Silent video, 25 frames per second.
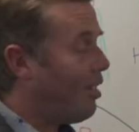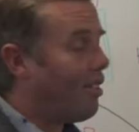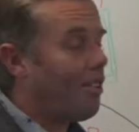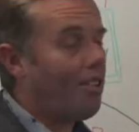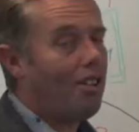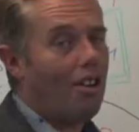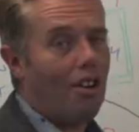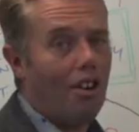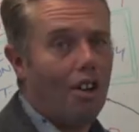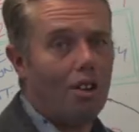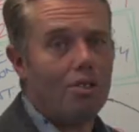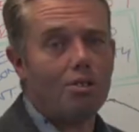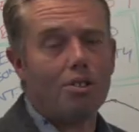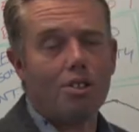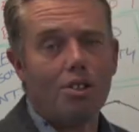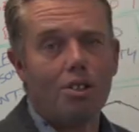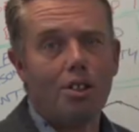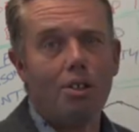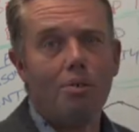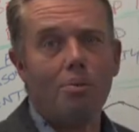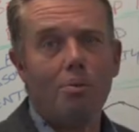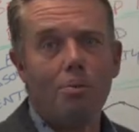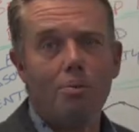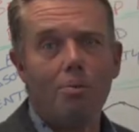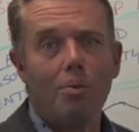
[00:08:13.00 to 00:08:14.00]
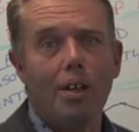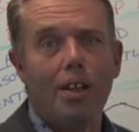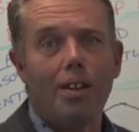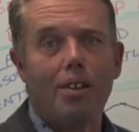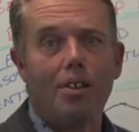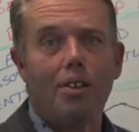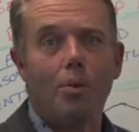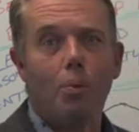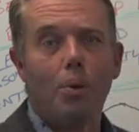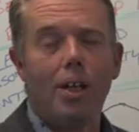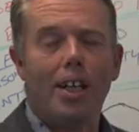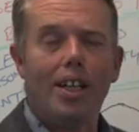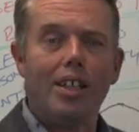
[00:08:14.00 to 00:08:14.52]
a lot to do with
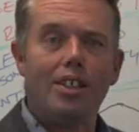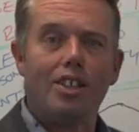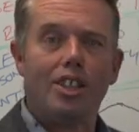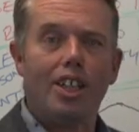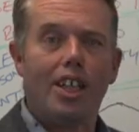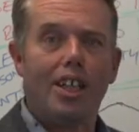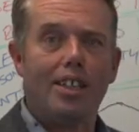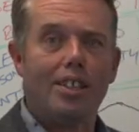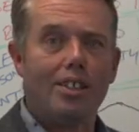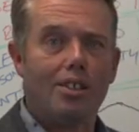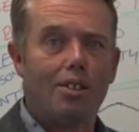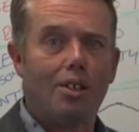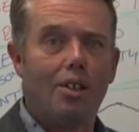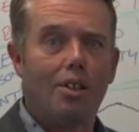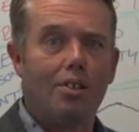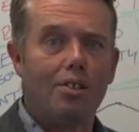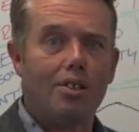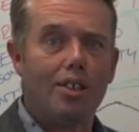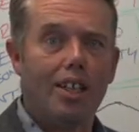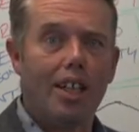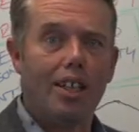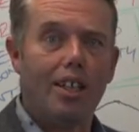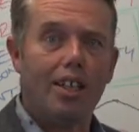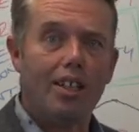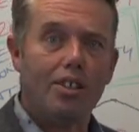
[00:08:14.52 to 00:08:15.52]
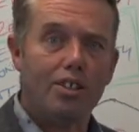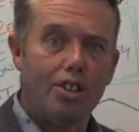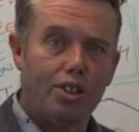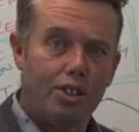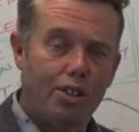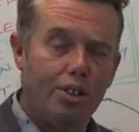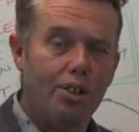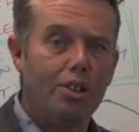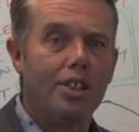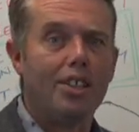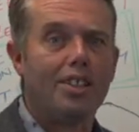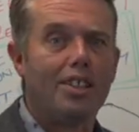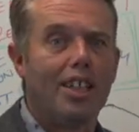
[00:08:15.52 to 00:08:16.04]
the way it shared its content and
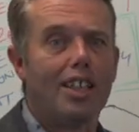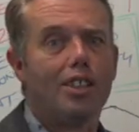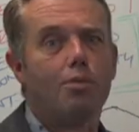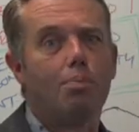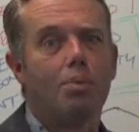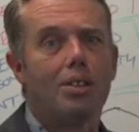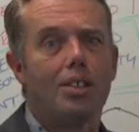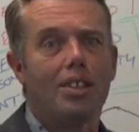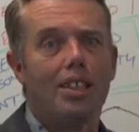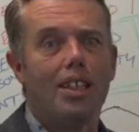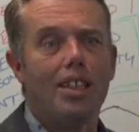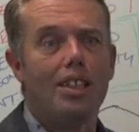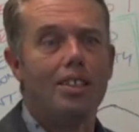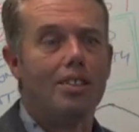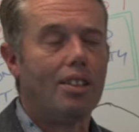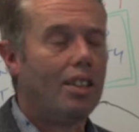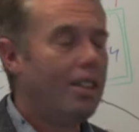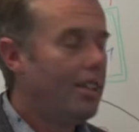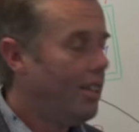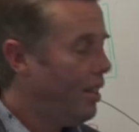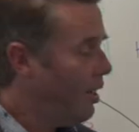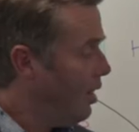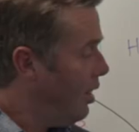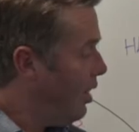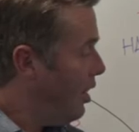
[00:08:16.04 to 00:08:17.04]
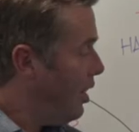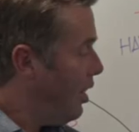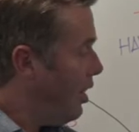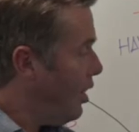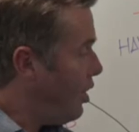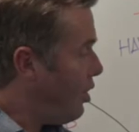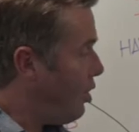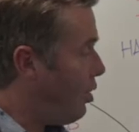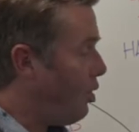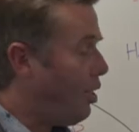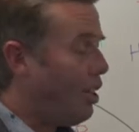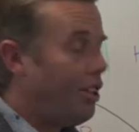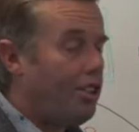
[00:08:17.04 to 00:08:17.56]
showed its expertise,
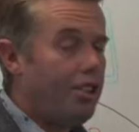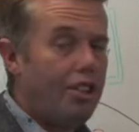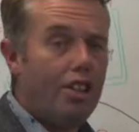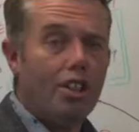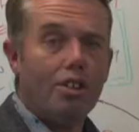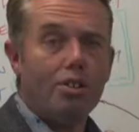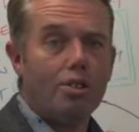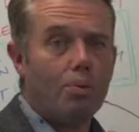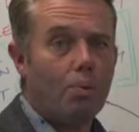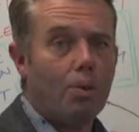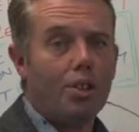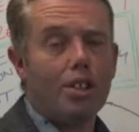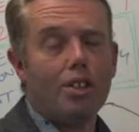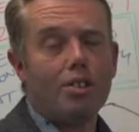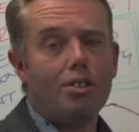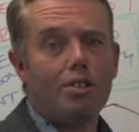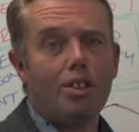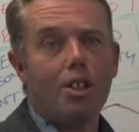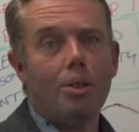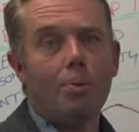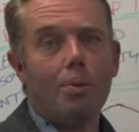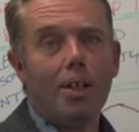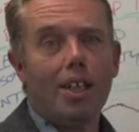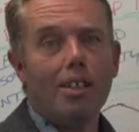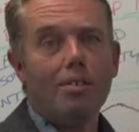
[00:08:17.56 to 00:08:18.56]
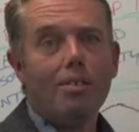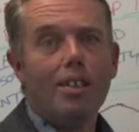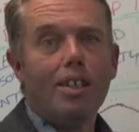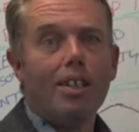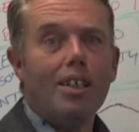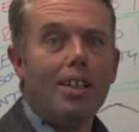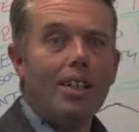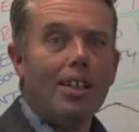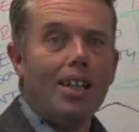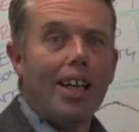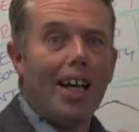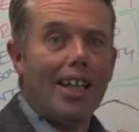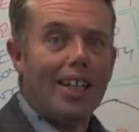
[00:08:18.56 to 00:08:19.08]
showed it knows what it's doing,
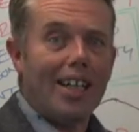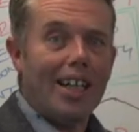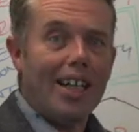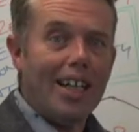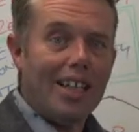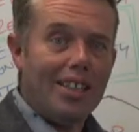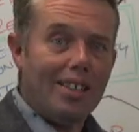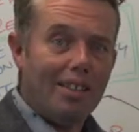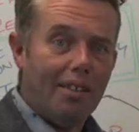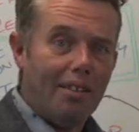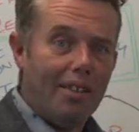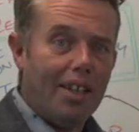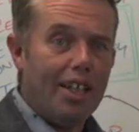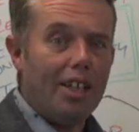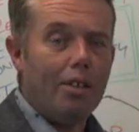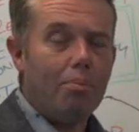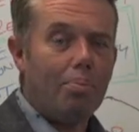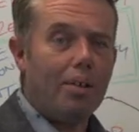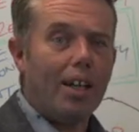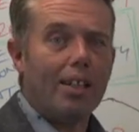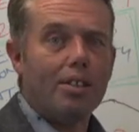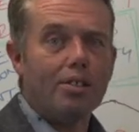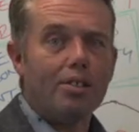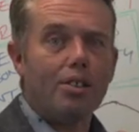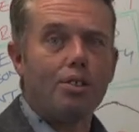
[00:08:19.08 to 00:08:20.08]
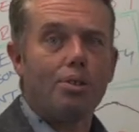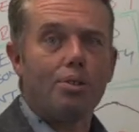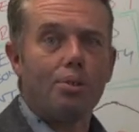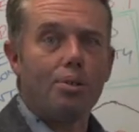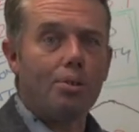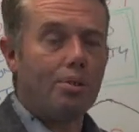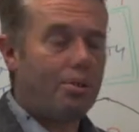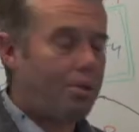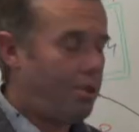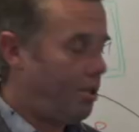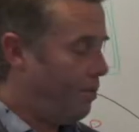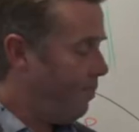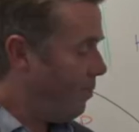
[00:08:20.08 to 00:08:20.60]
and it is the brand to
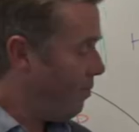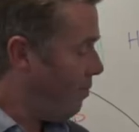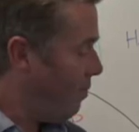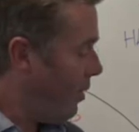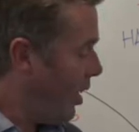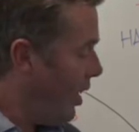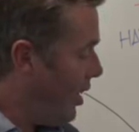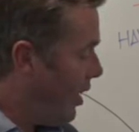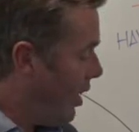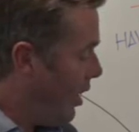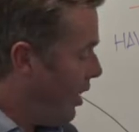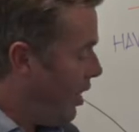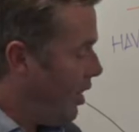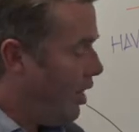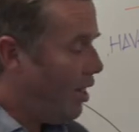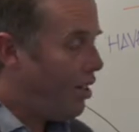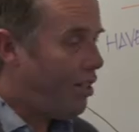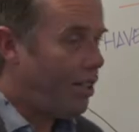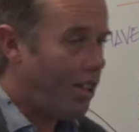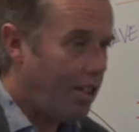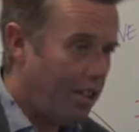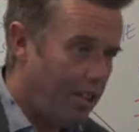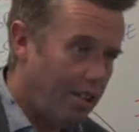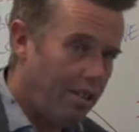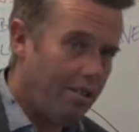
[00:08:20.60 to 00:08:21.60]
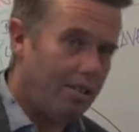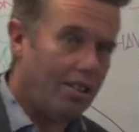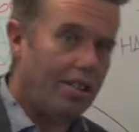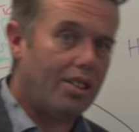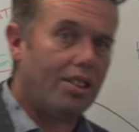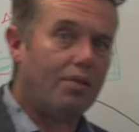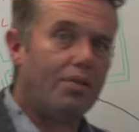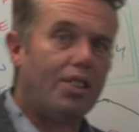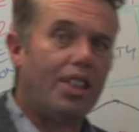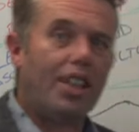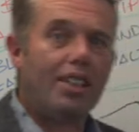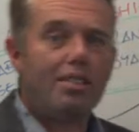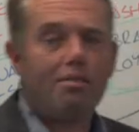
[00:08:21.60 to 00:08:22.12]
trust. So, as
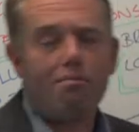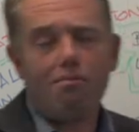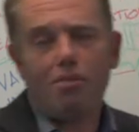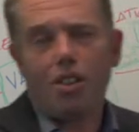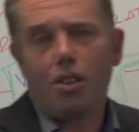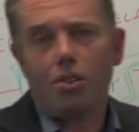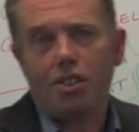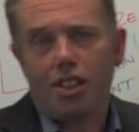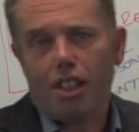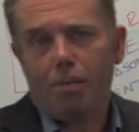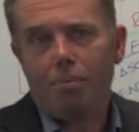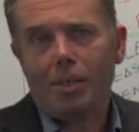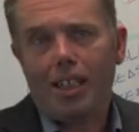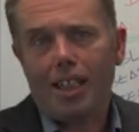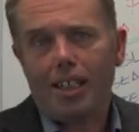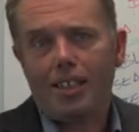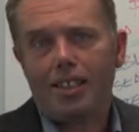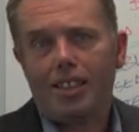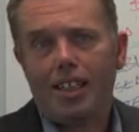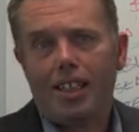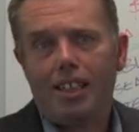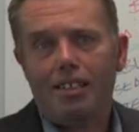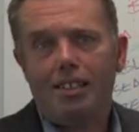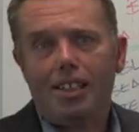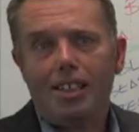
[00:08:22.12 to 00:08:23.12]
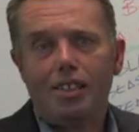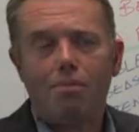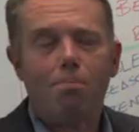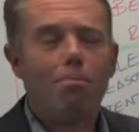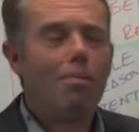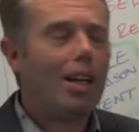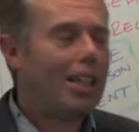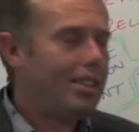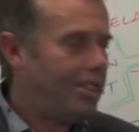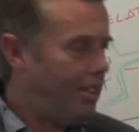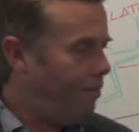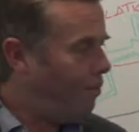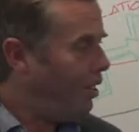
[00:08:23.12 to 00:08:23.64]
I've said, content marketing is
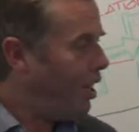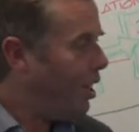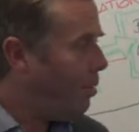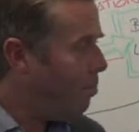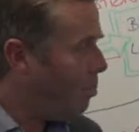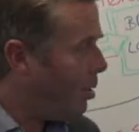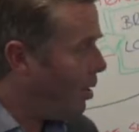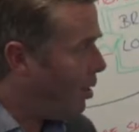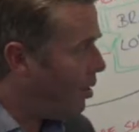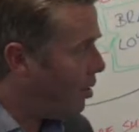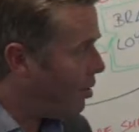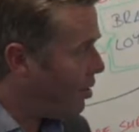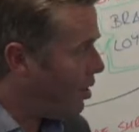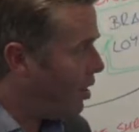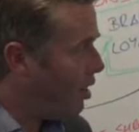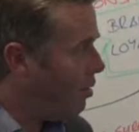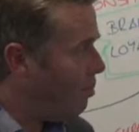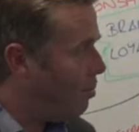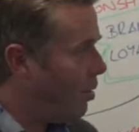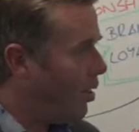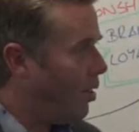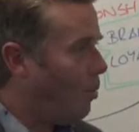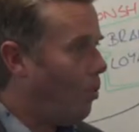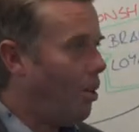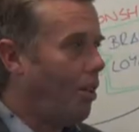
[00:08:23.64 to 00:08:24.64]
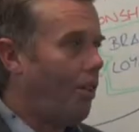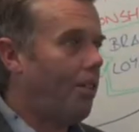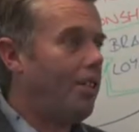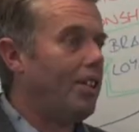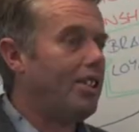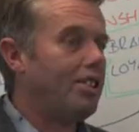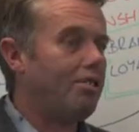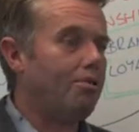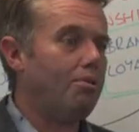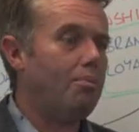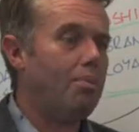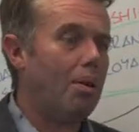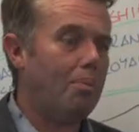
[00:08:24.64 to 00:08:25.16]
massively important, but the one
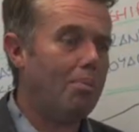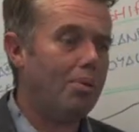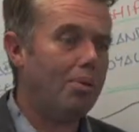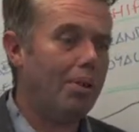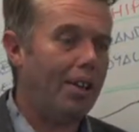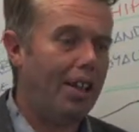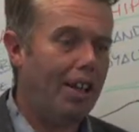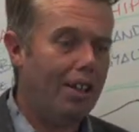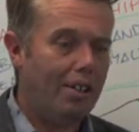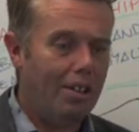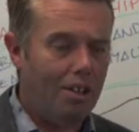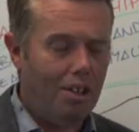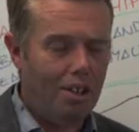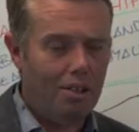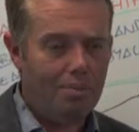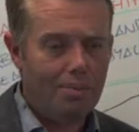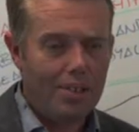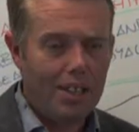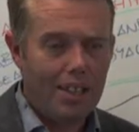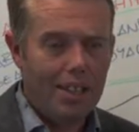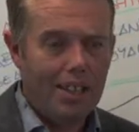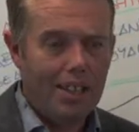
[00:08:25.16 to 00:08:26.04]
thing to remember with it all